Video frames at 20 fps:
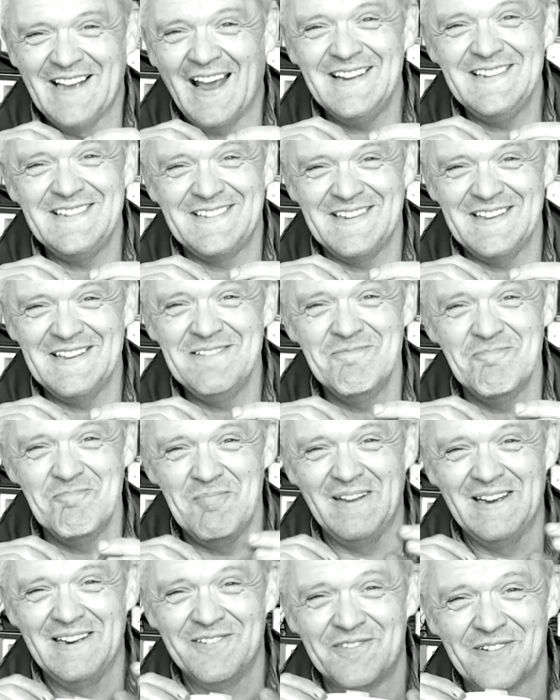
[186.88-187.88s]
80
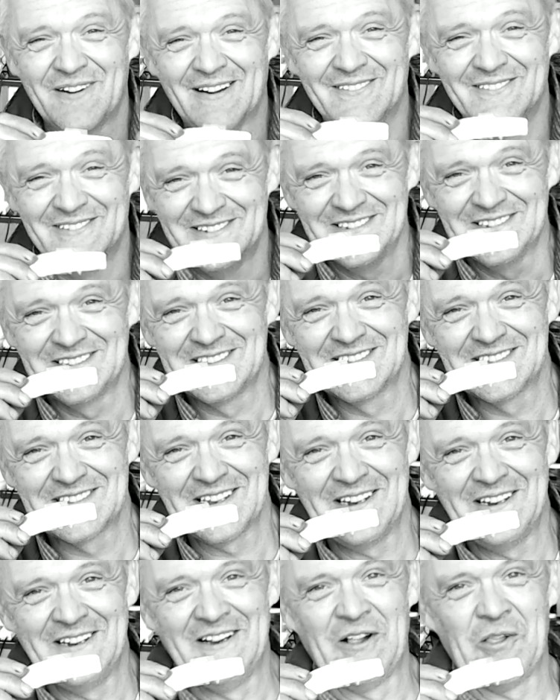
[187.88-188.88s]
millifarads.